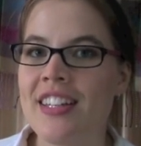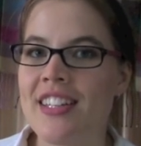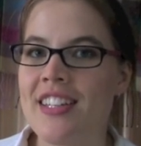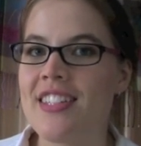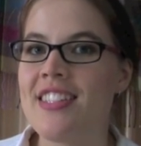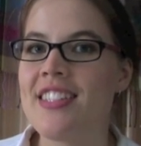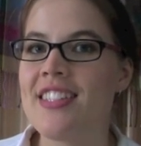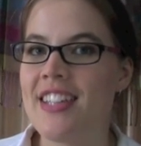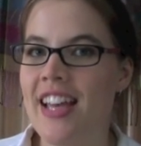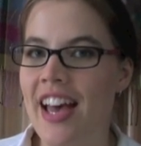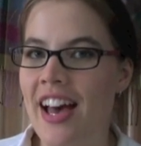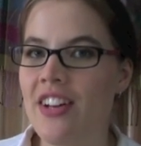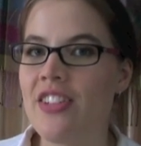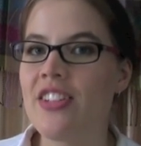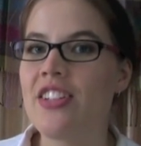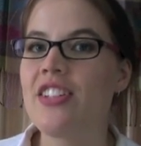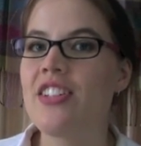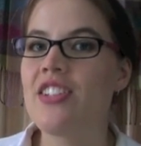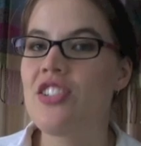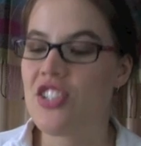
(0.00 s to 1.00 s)
He
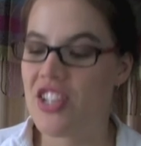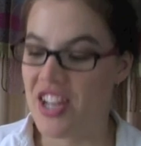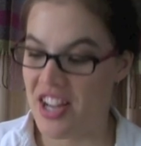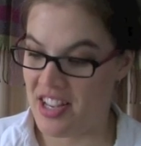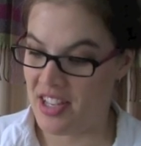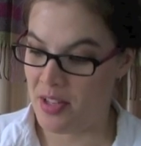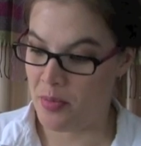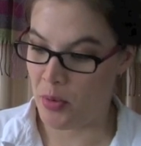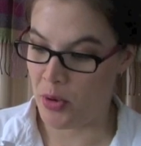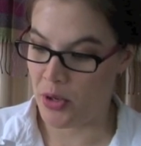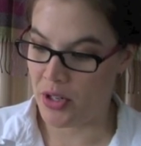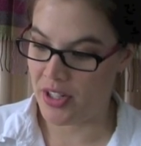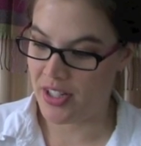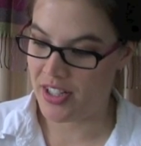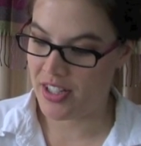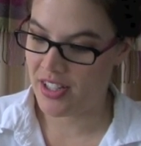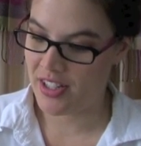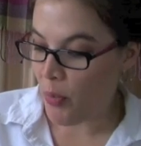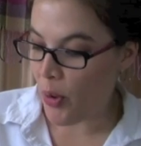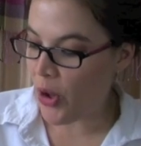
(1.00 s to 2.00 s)
sounded
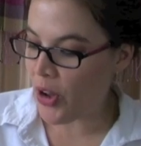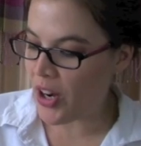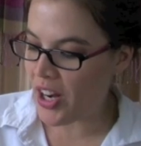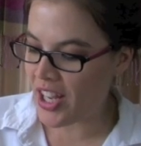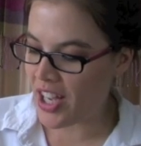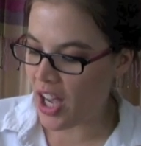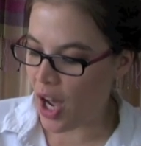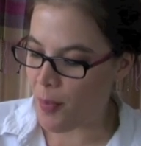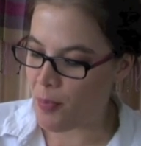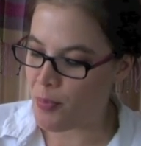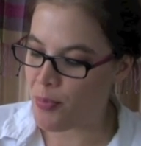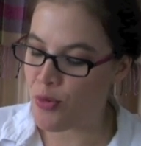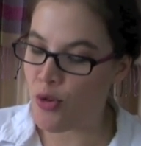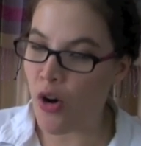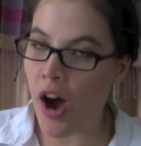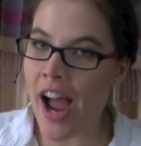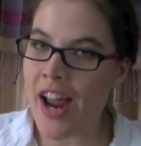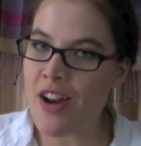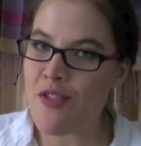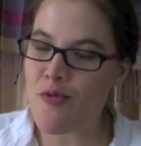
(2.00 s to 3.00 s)
desperate. Burning a
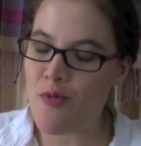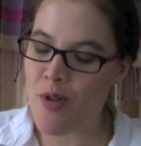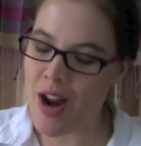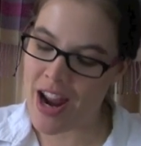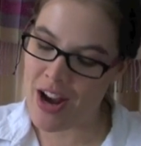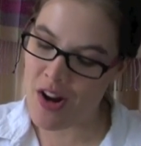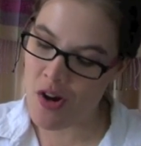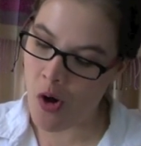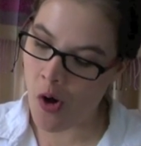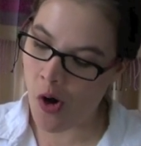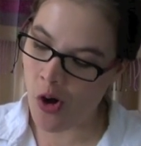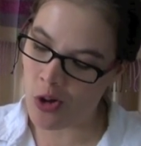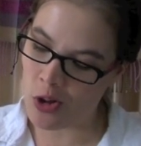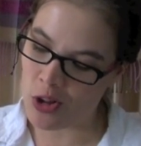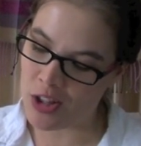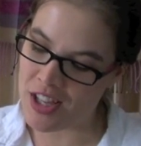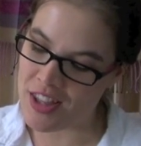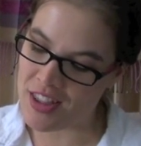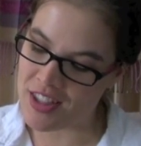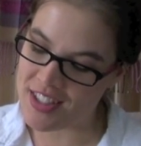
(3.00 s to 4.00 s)
bright red
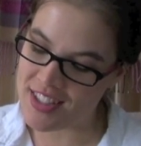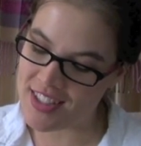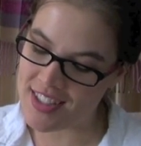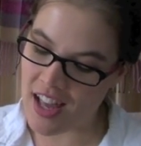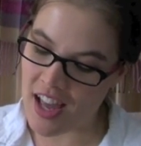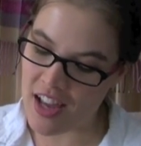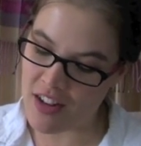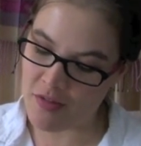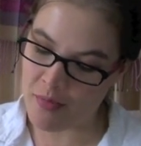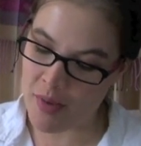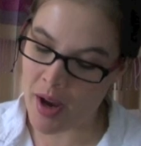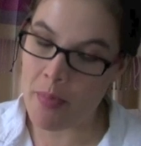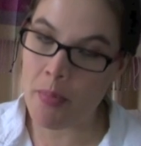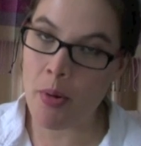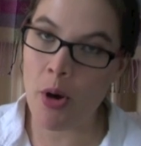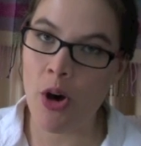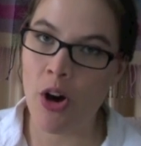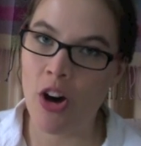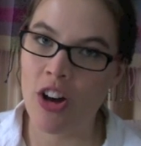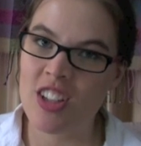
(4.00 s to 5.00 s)
hole in the side of my
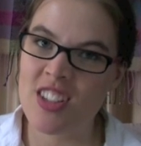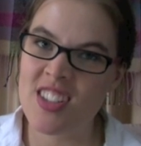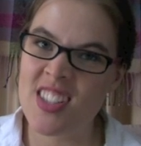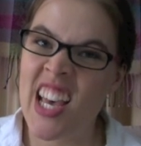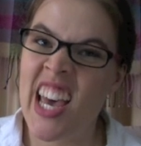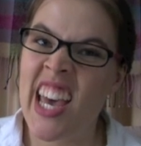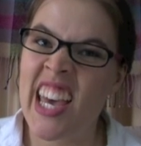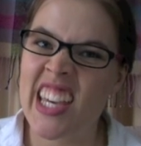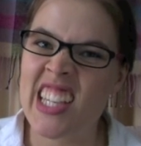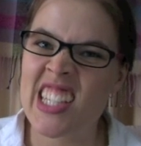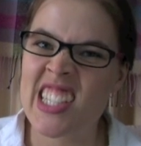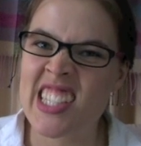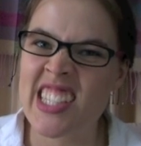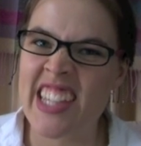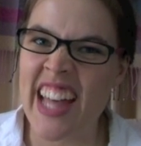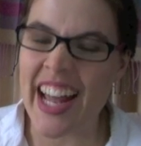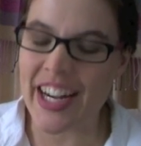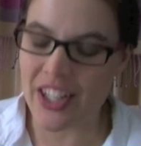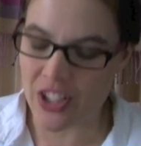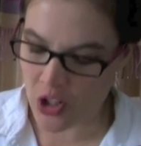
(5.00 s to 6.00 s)
purse is
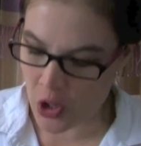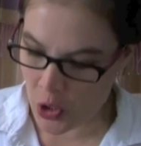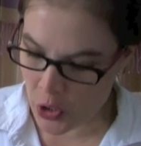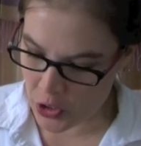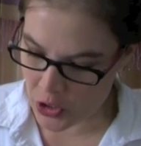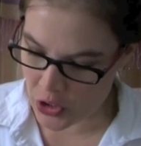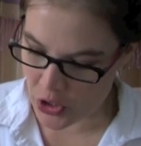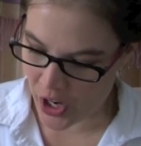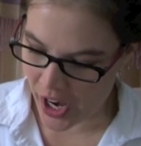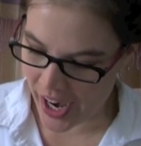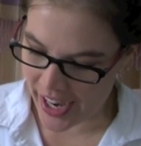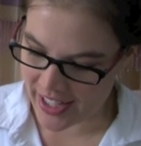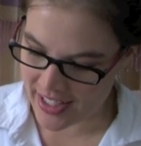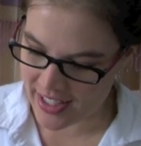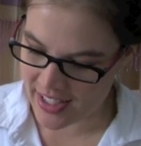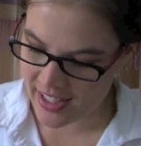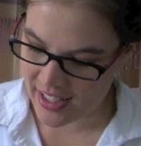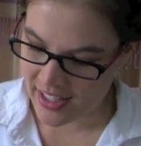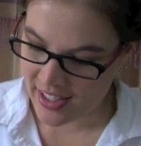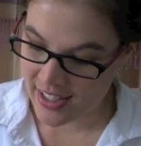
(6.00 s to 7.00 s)
that
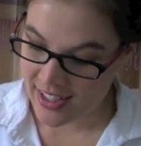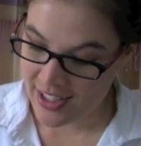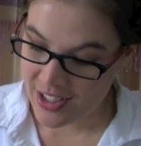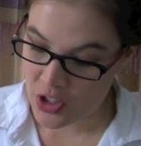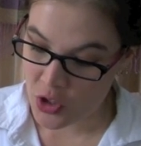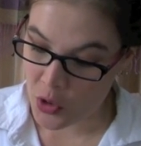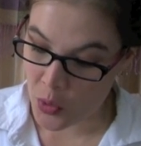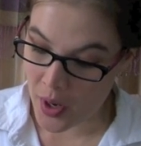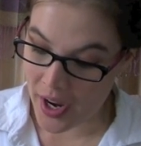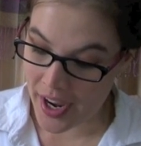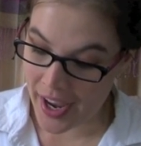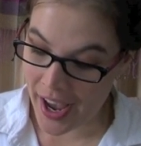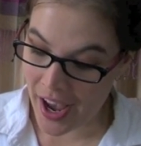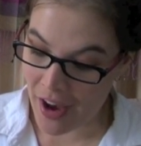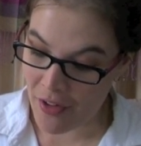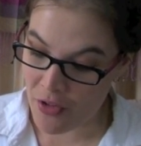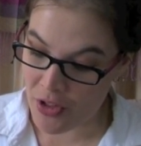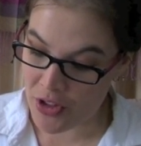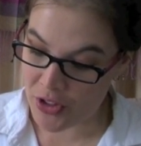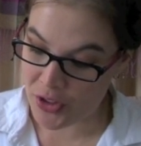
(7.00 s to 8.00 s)
contract. Do I
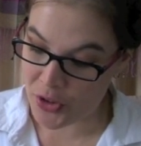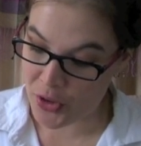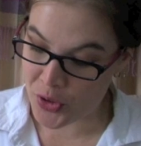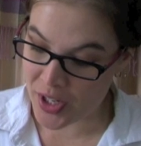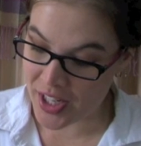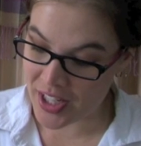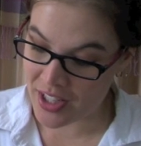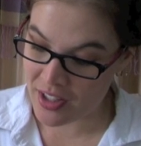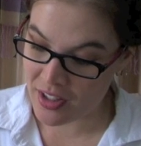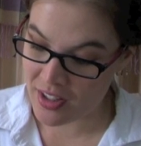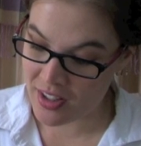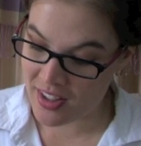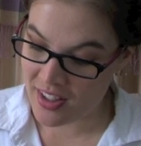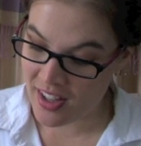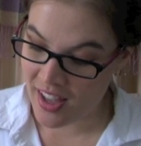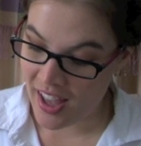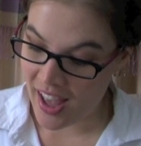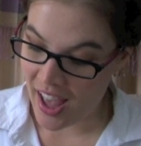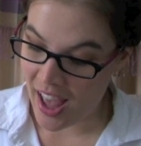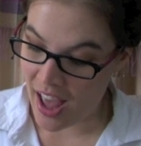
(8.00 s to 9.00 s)
have the strength
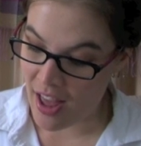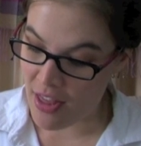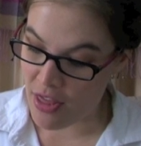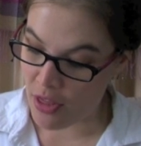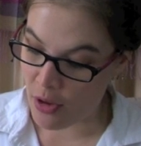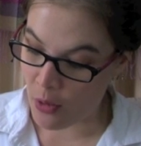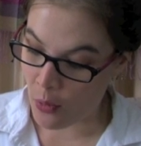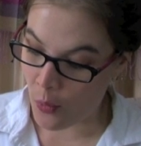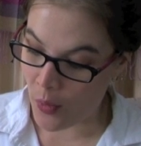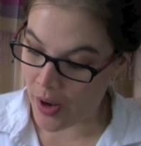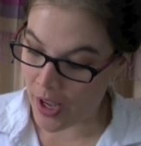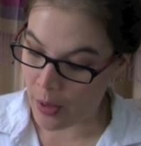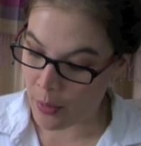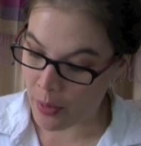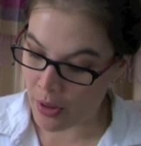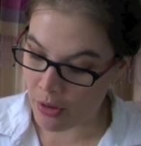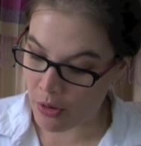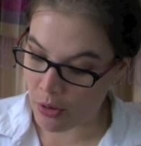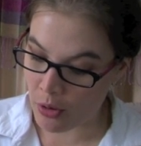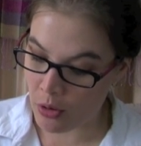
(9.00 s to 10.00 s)
and the
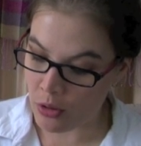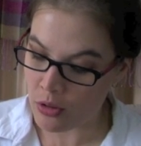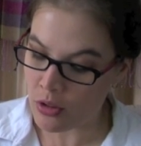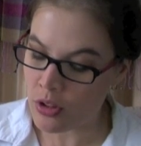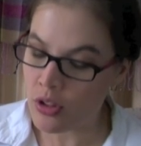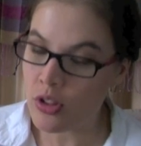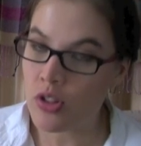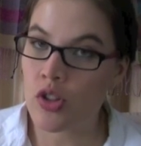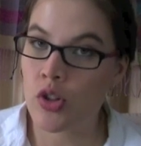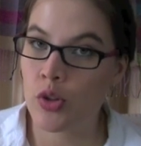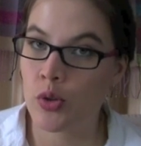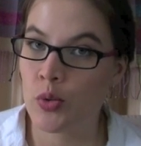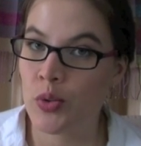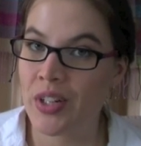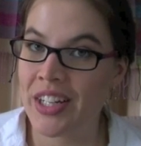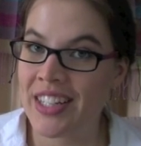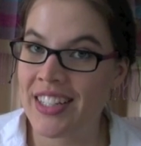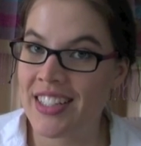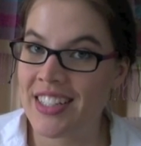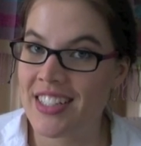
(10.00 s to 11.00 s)
wherewithal to
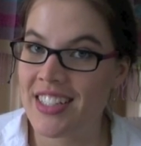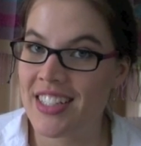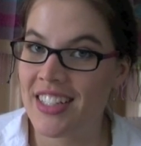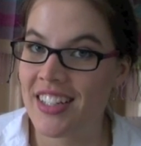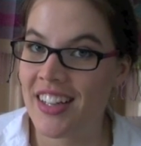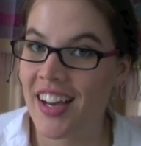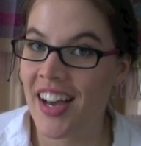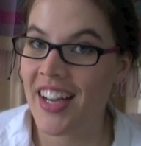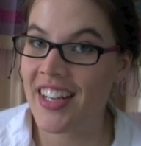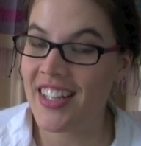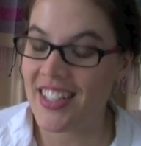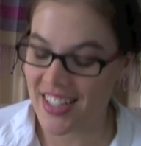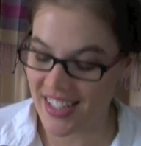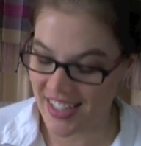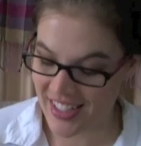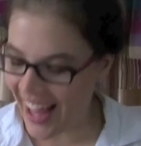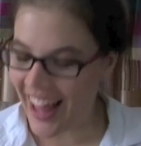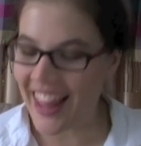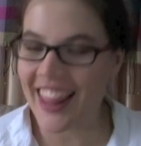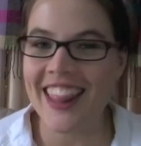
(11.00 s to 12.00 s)
read it
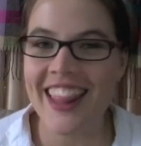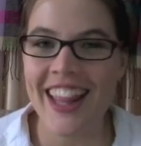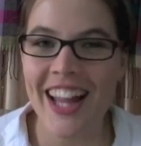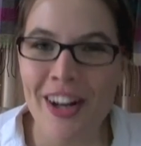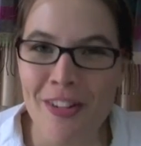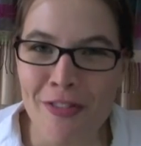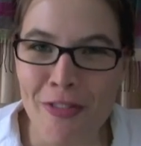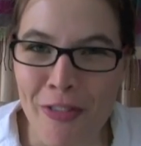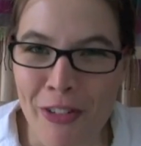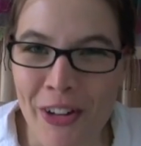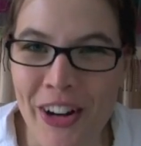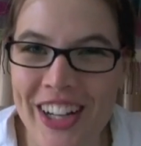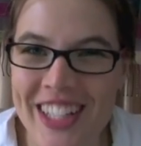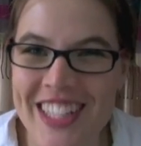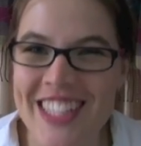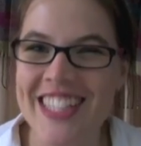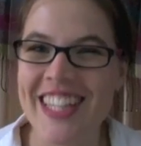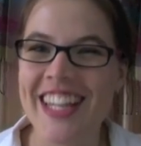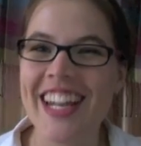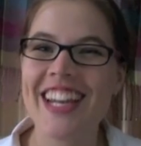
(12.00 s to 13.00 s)
tonight? I love
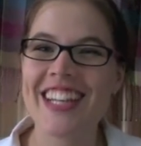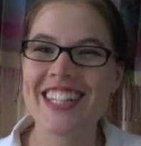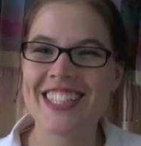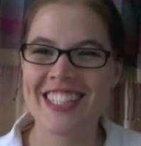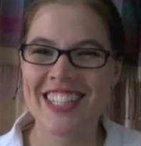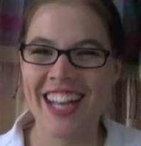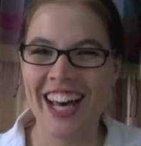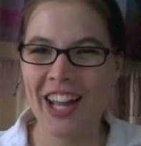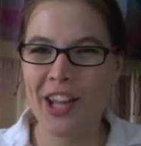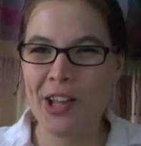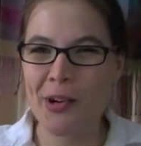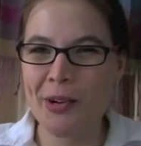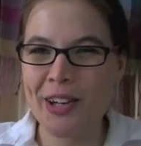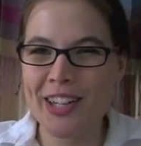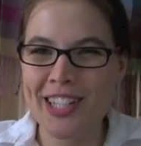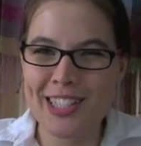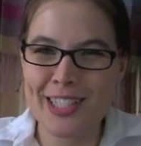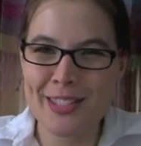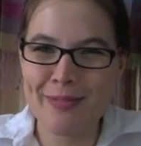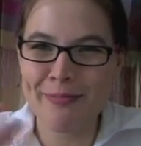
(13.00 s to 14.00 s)
words that are just other
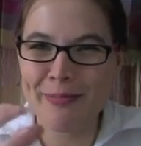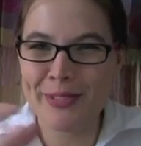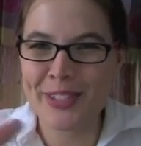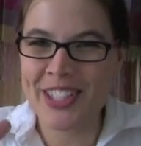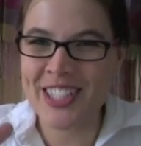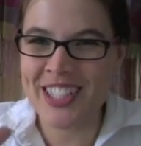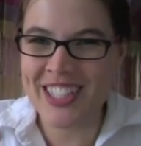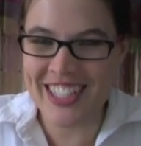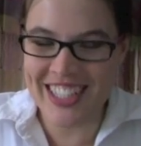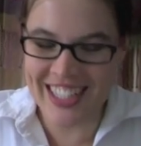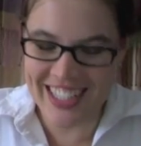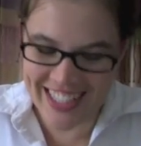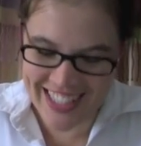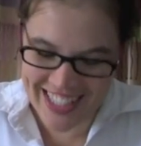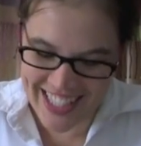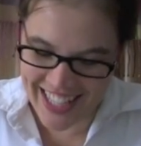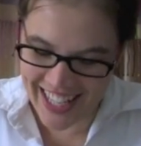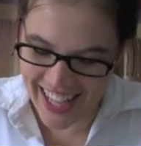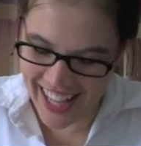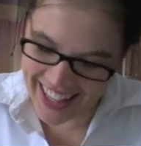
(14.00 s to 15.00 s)
words mushed in
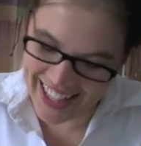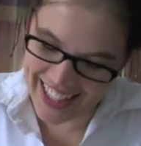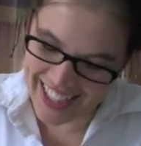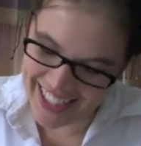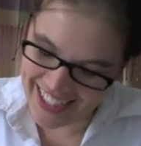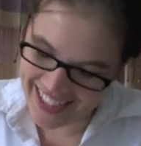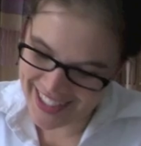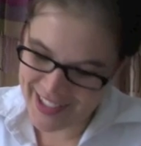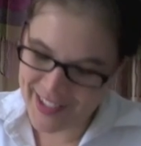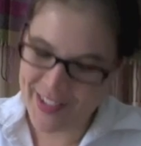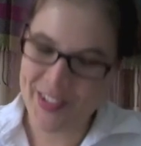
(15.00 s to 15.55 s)
together.